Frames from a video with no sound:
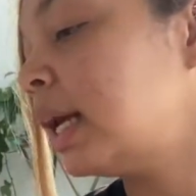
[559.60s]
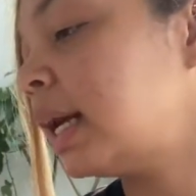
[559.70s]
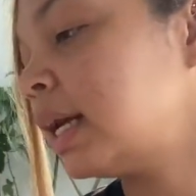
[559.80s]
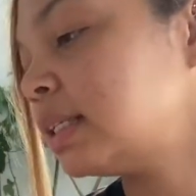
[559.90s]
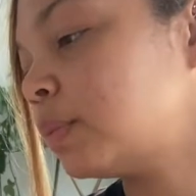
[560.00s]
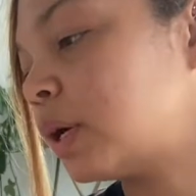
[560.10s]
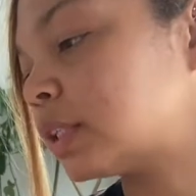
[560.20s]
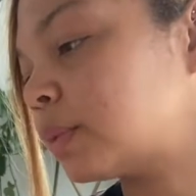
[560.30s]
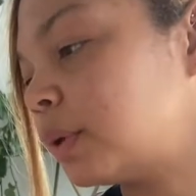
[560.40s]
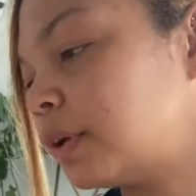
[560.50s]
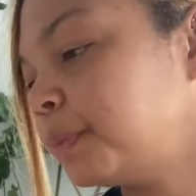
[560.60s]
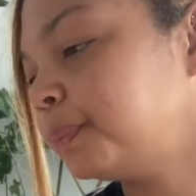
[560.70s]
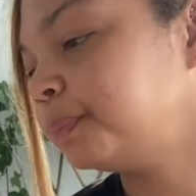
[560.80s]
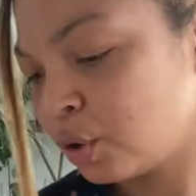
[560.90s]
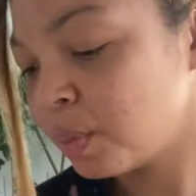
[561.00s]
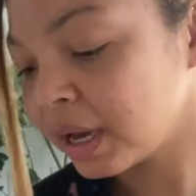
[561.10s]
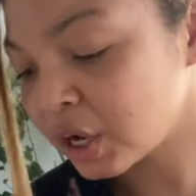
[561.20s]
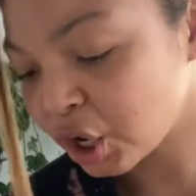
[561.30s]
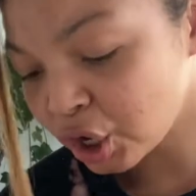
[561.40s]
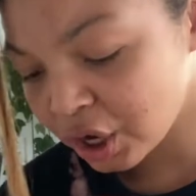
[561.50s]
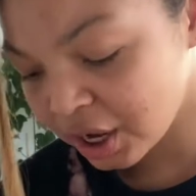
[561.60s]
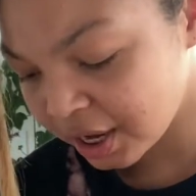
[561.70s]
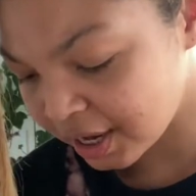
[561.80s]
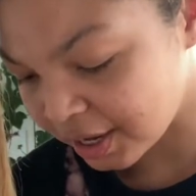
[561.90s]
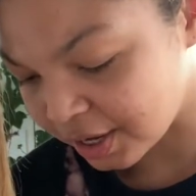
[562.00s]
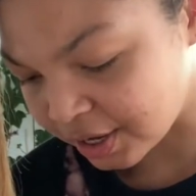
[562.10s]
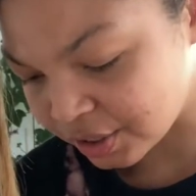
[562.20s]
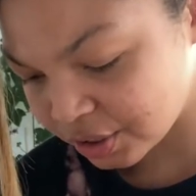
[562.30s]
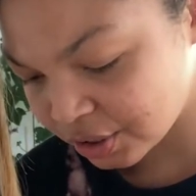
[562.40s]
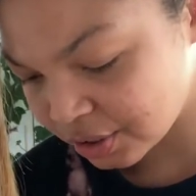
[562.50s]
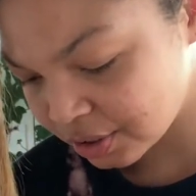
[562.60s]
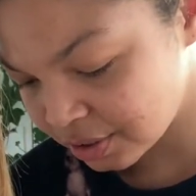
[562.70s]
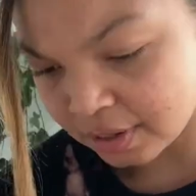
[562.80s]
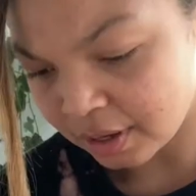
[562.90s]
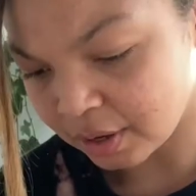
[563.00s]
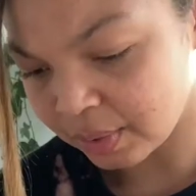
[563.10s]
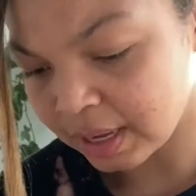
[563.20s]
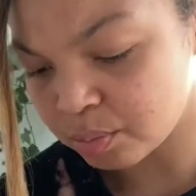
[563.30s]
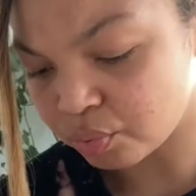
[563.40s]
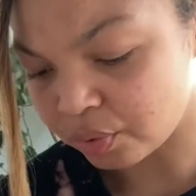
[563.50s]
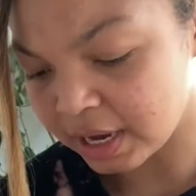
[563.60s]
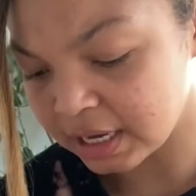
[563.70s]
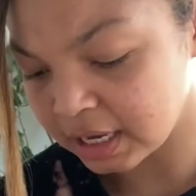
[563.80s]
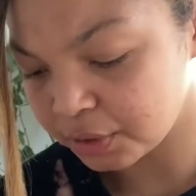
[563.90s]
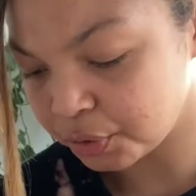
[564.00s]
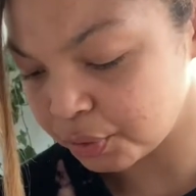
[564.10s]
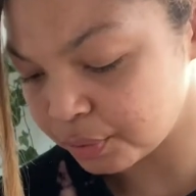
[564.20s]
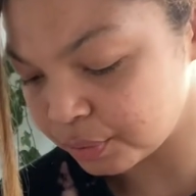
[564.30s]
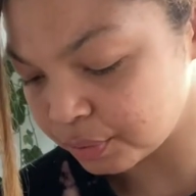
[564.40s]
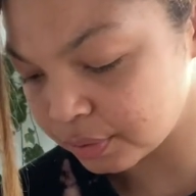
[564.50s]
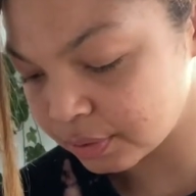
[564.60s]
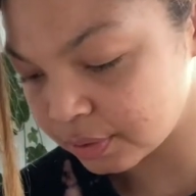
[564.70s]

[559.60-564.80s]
as possible. Oh my gosh. Okay, breaking news.